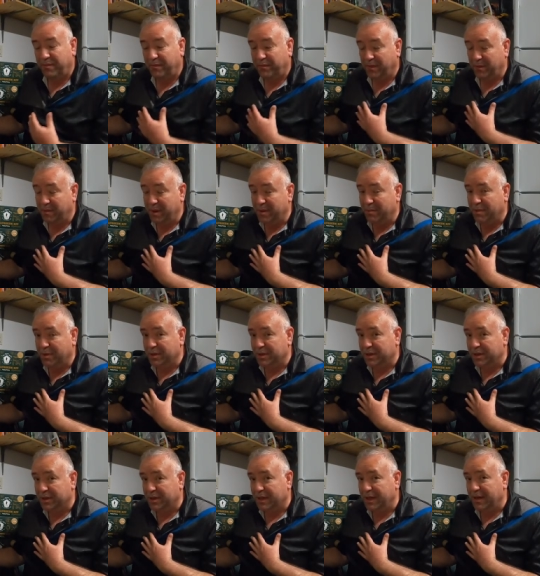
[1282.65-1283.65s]
For me
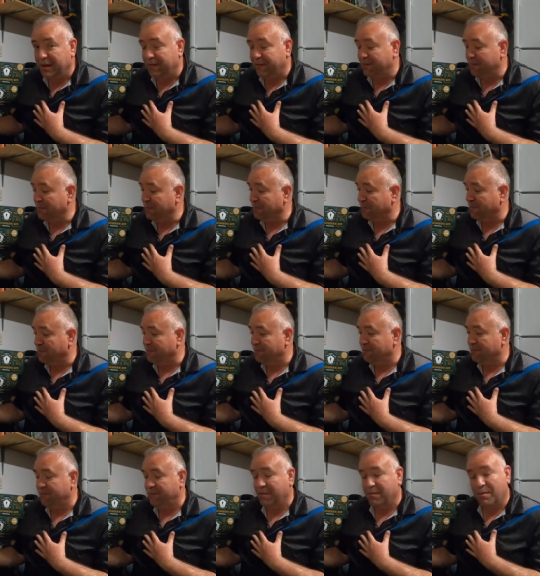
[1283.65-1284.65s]
personally,
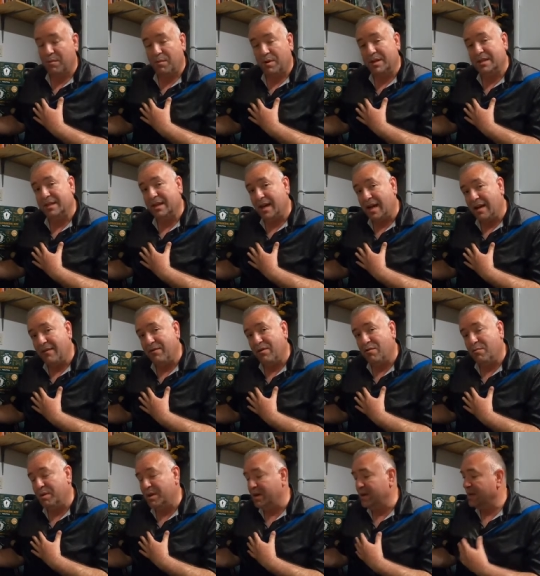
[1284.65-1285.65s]
from the ones that I've
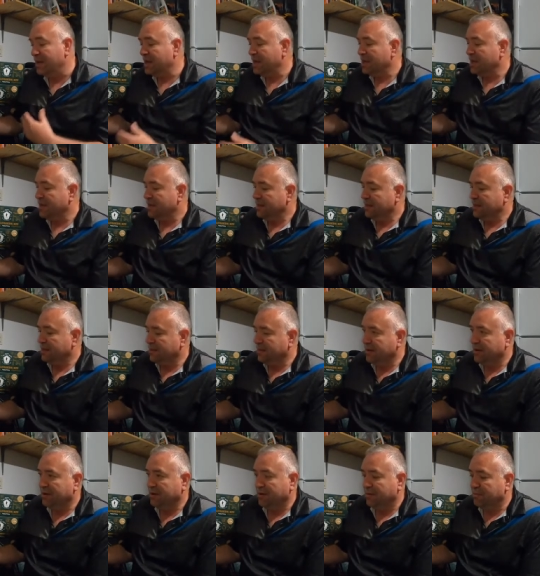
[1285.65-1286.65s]
opened,
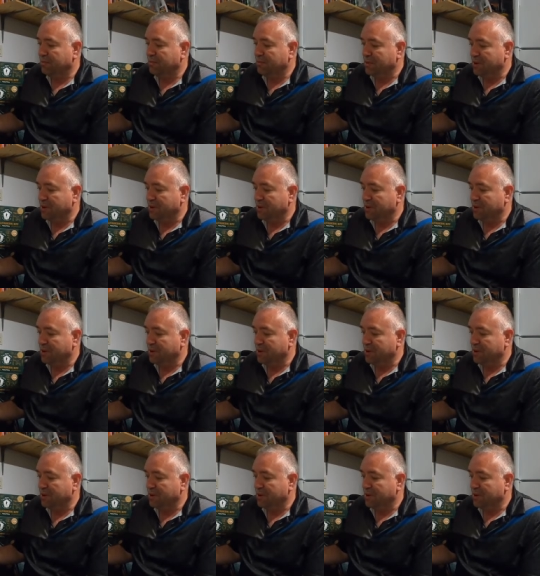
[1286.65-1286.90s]
they're